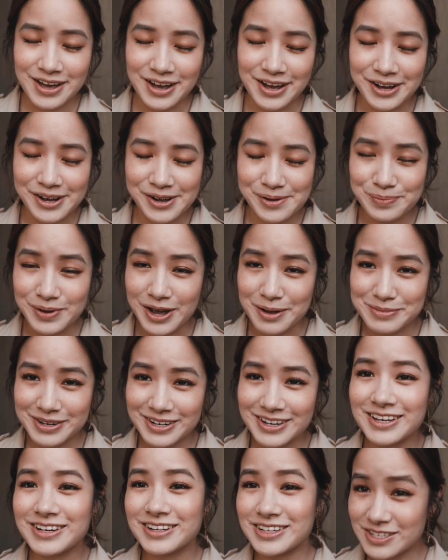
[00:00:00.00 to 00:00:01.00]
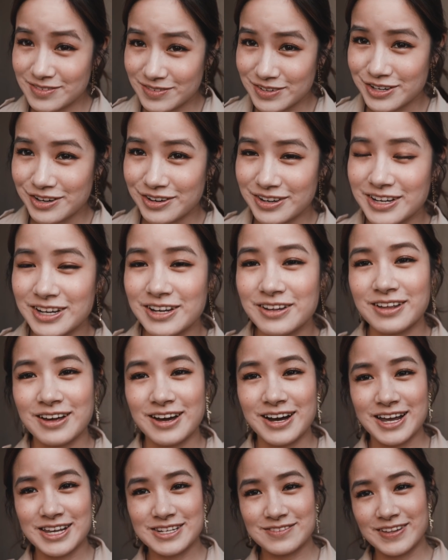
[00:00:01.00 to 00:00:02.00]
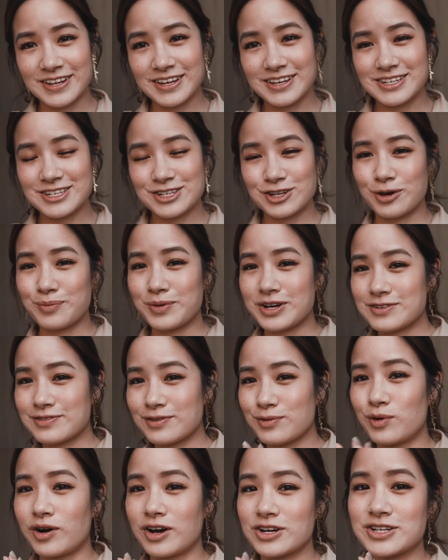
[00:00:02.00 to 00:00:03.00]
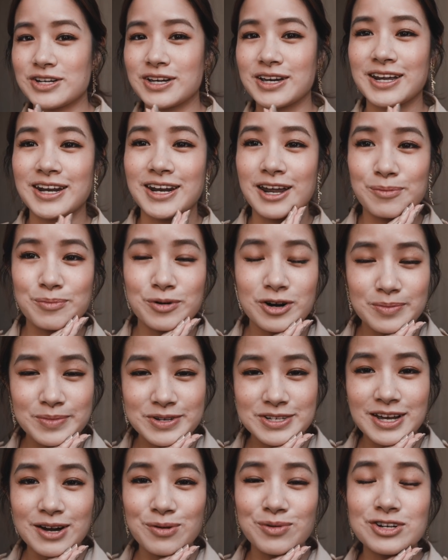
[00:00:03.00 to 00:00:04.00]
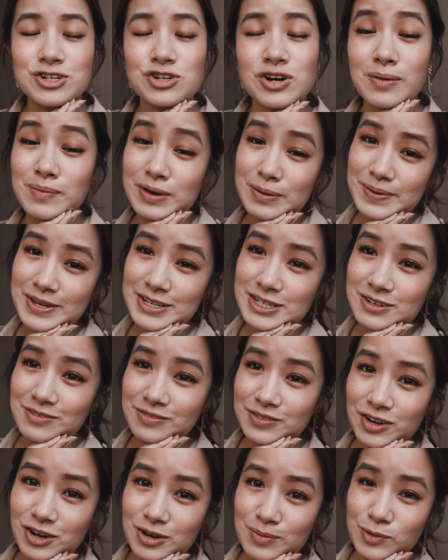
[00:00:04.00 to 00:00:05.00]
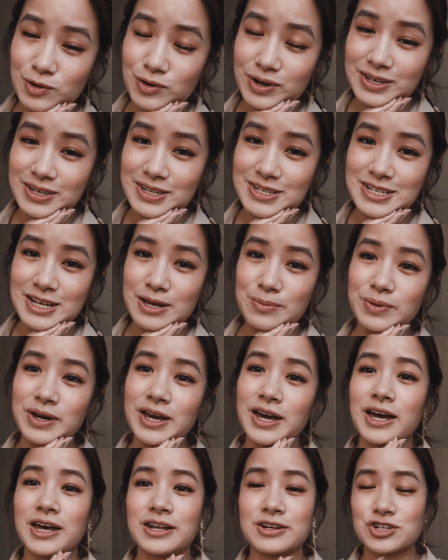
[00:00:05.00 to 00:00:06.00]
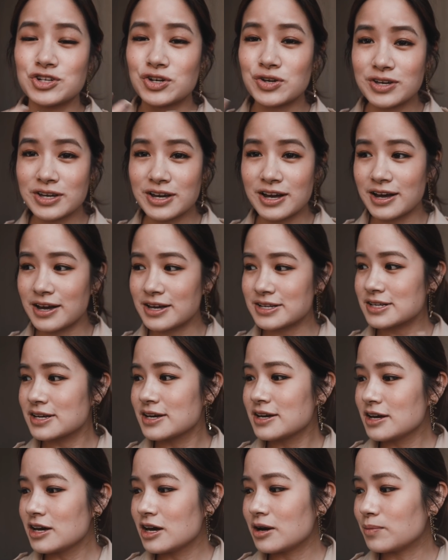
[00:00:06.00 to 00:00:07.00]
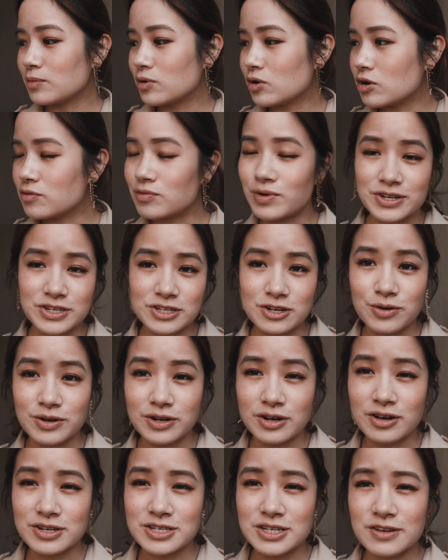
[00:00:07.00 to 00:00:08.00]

But I'm gonna end this video here, guys. Thank you so much for watching, and I promise I will try my best to vlog more in December and show you guys more of what's going on.